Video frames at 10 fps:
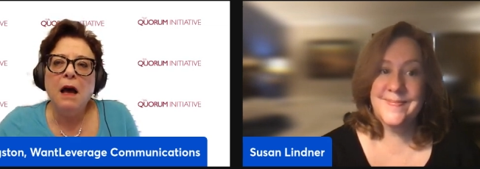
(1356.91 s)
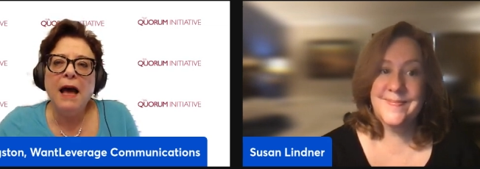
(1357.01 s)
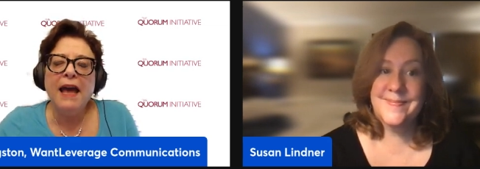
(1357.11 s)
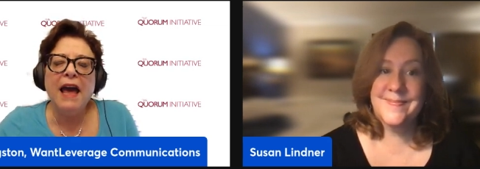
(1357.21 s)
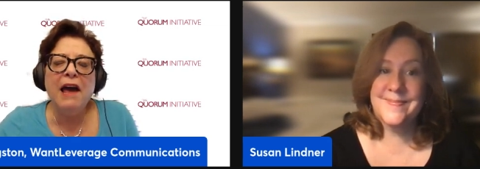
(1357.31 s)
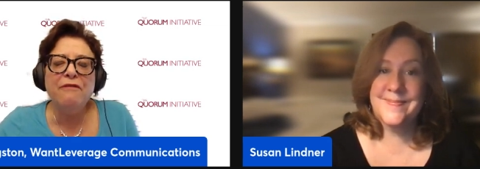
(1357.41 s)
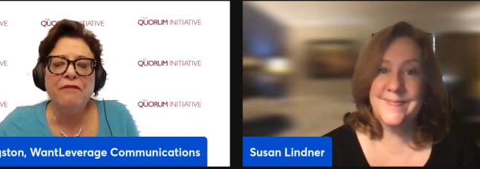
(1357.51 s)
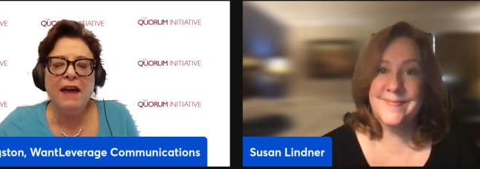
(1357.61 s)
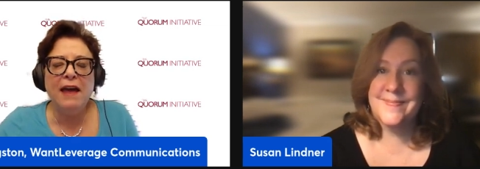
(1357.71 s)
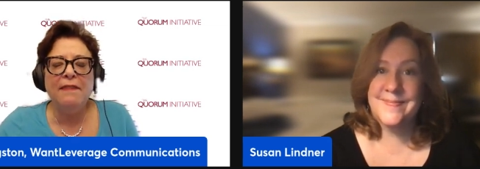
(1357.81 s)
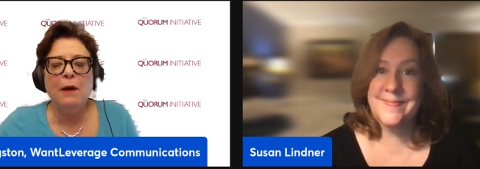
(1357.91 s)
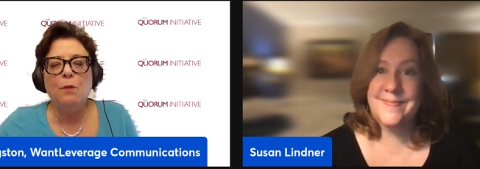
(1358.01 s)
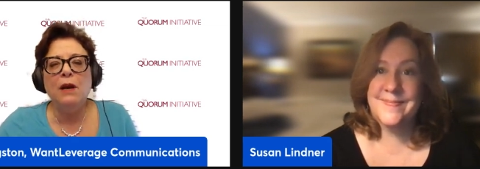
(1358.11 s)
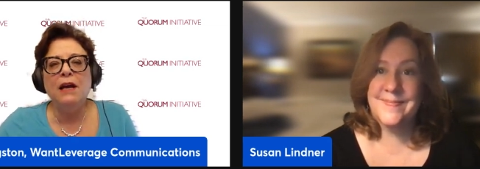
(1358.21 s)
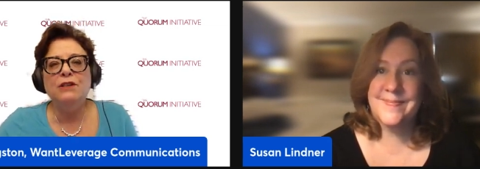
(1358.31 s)
Speaker 1: I have found that
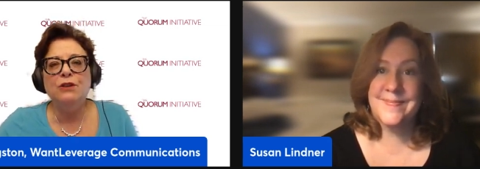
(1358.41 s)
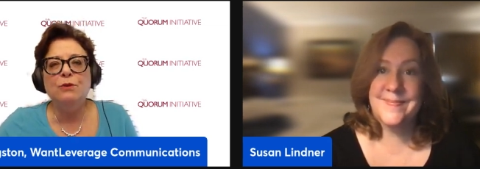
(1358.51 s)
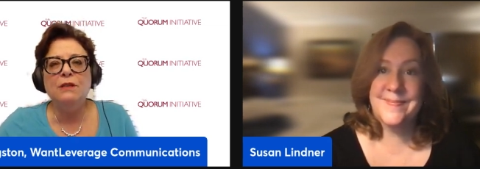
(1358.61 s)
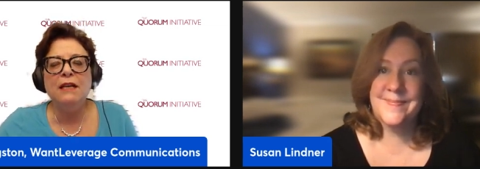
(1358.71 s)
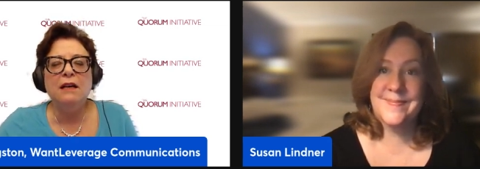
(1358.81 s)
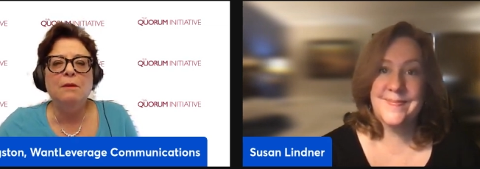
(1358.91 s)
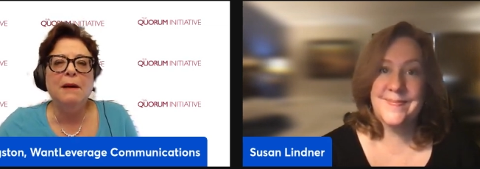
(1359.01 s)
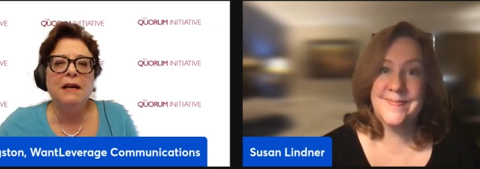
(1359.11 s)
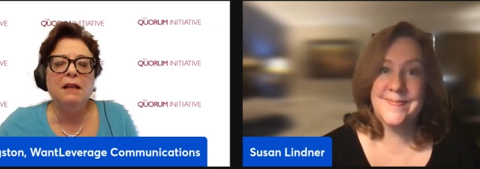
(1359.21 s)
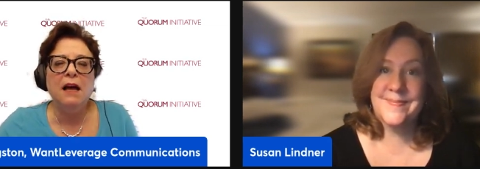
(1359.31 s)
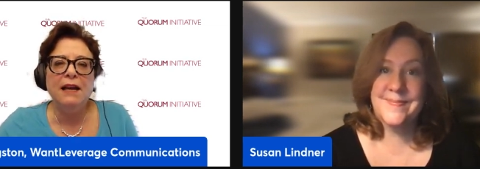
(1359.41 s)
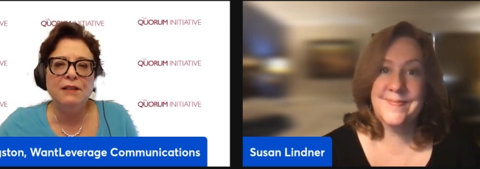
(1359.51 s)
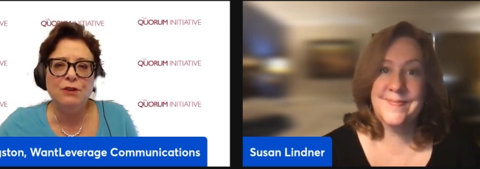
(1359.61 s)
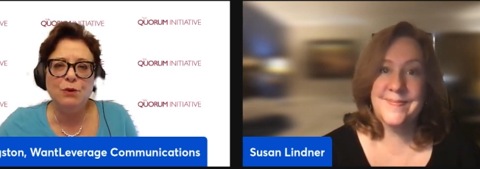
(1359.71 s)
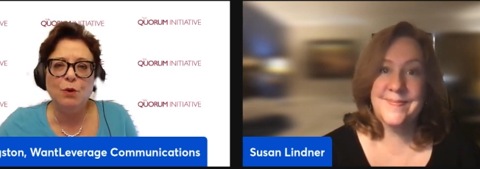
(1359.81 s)
when I do tell my
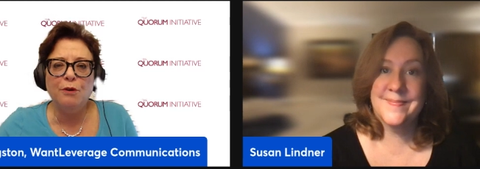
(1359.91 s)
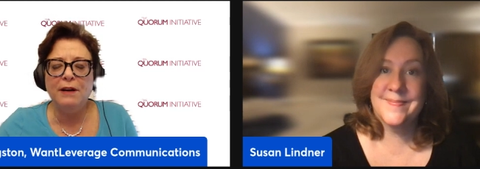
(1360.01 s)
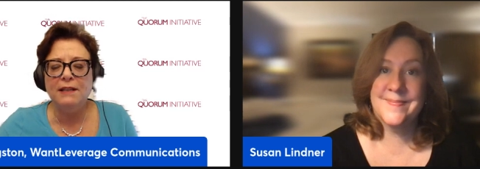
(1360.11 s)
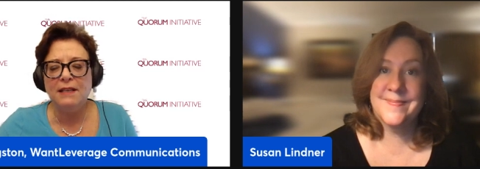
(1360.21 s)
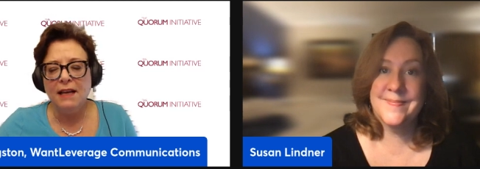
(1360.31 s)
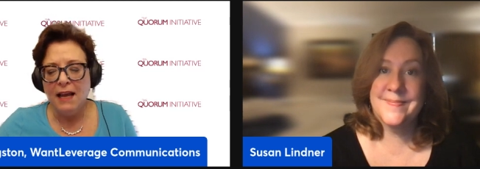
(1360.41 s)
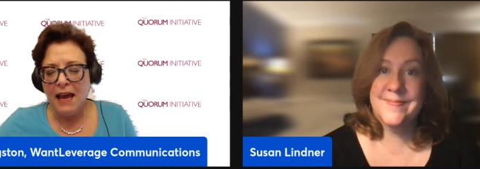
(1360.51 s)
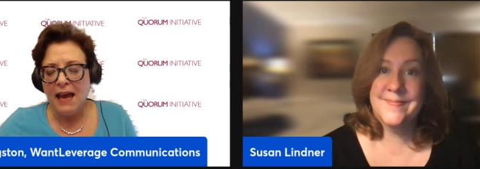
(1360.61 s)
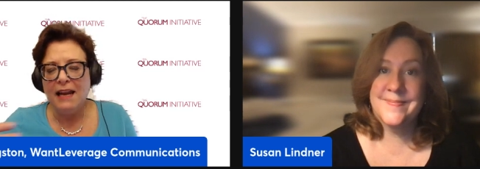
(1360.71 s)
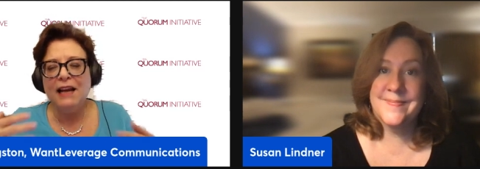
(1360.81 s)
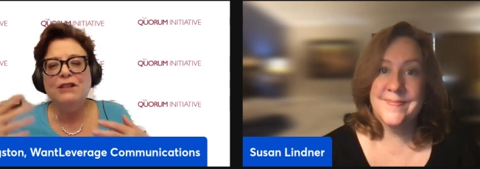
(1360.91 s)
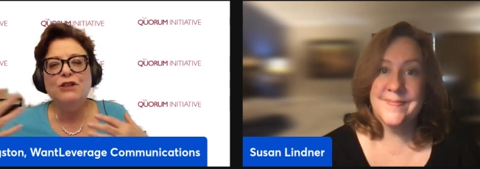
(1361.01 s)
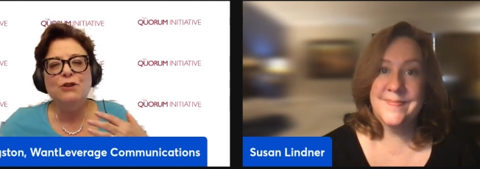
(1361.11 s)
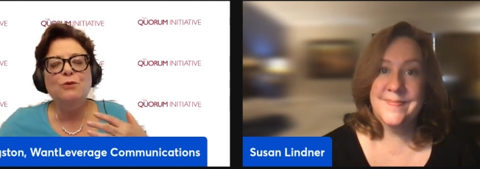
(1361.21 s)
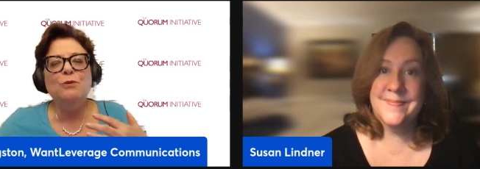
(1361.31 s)
clients stories and I
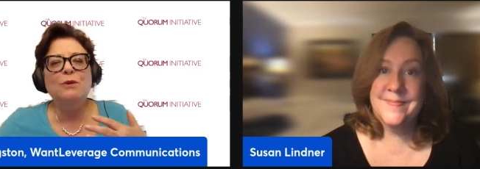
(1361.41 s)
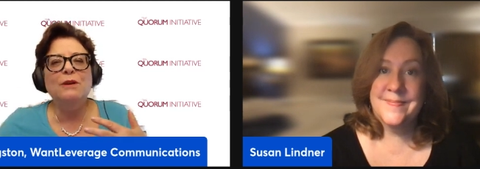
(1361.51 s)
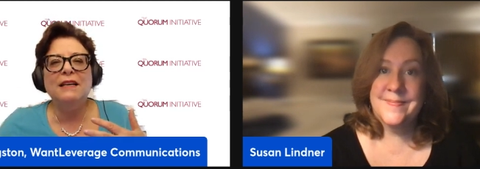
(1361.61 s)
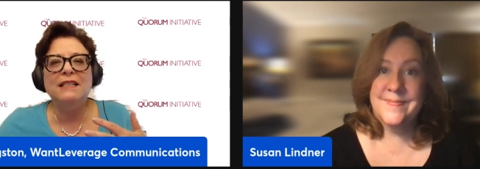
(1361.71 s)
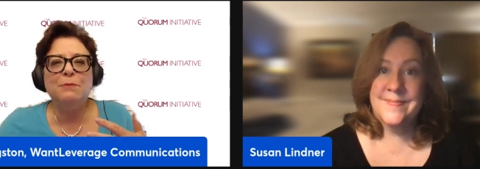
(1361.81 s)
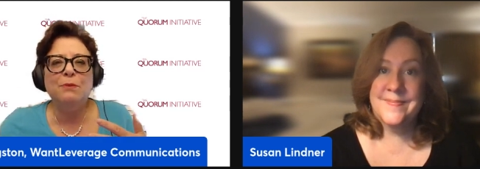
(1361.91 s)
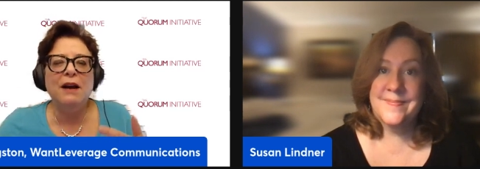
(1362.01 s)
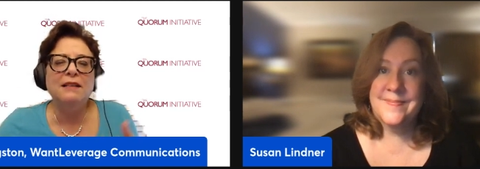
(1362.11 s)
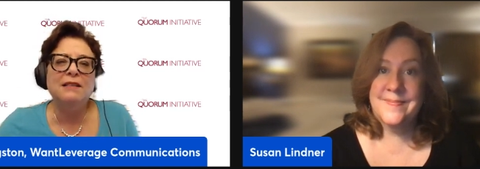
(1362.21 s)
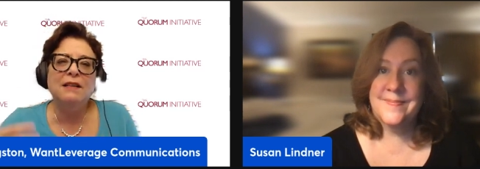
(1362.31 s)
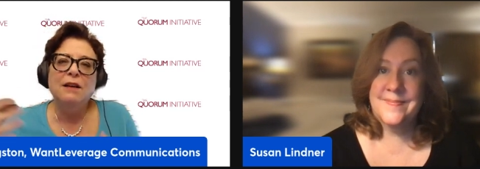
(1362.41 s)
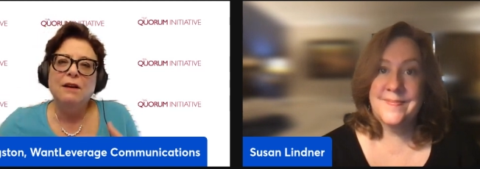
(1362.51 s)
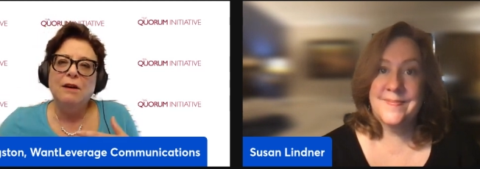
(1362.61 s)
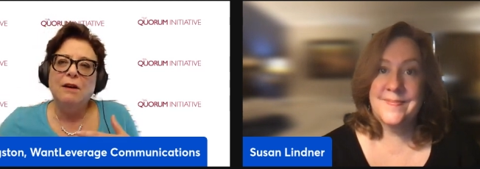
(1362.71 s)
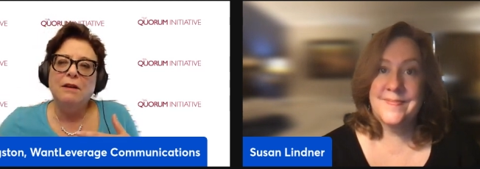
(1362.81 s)
do express
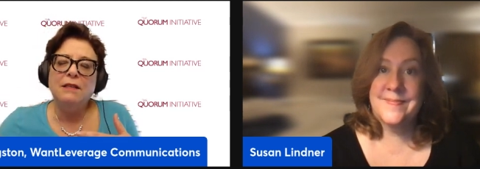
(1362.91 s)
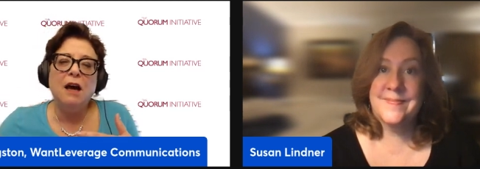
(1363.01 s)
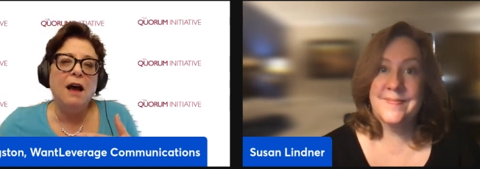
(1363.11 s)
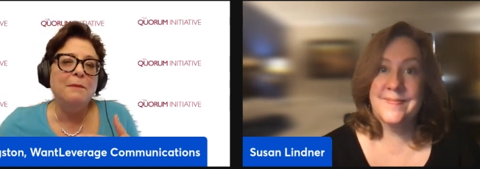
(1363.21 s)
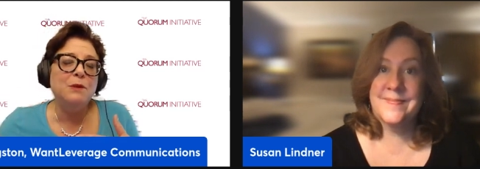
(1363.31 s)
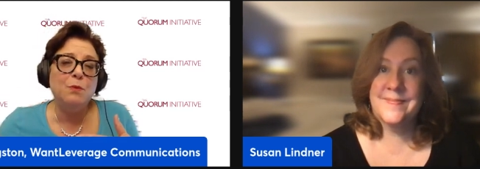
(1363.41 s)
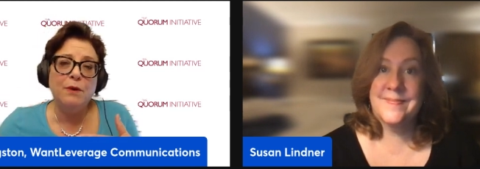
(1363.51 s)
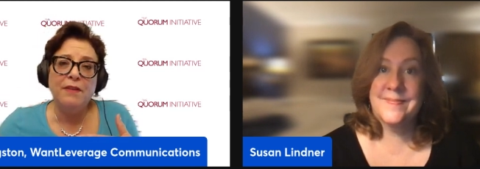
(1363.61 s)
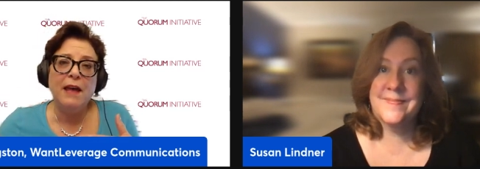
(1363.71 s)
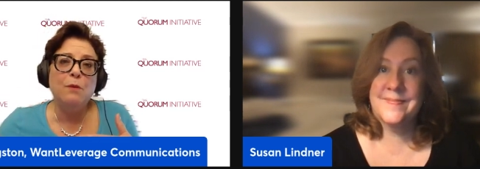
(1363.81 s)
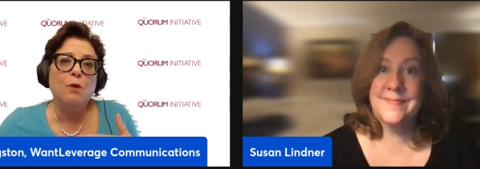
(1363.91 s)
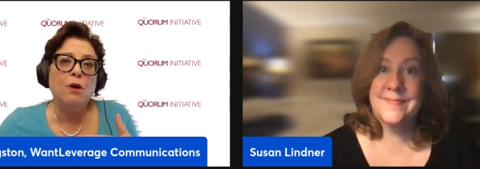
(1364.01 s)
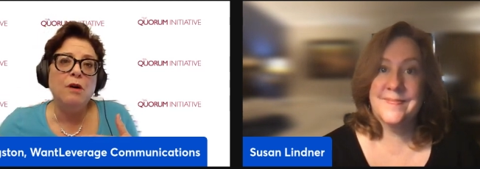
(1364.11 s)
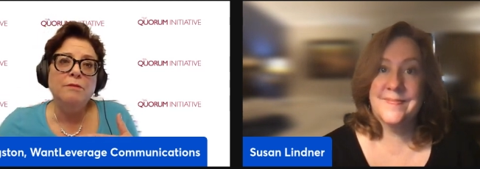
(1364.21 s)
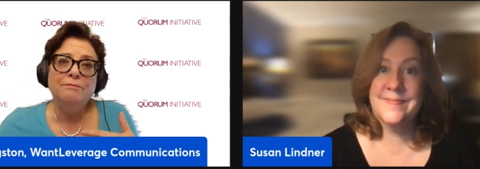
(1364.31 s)
times where they
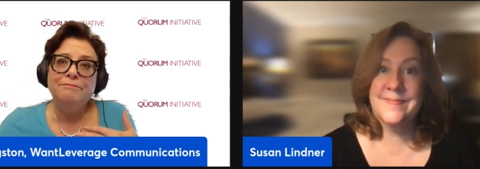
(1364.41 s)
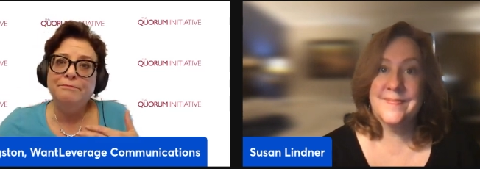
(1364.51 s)
were,